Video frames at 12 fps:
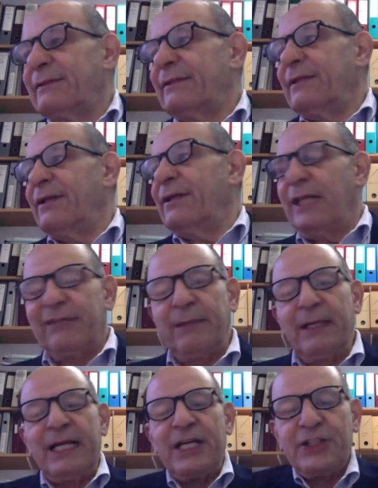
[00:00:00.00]
an
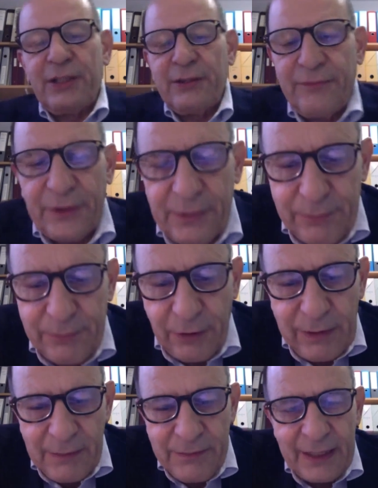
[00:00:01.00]
explanation for the
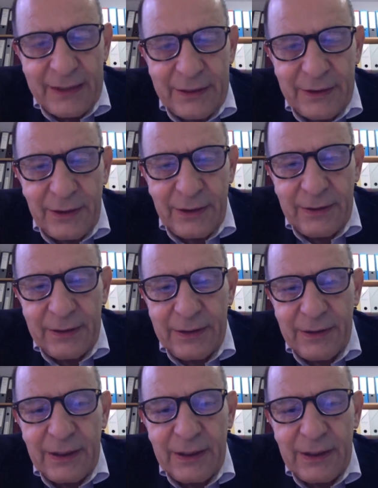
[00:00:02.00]
problem that the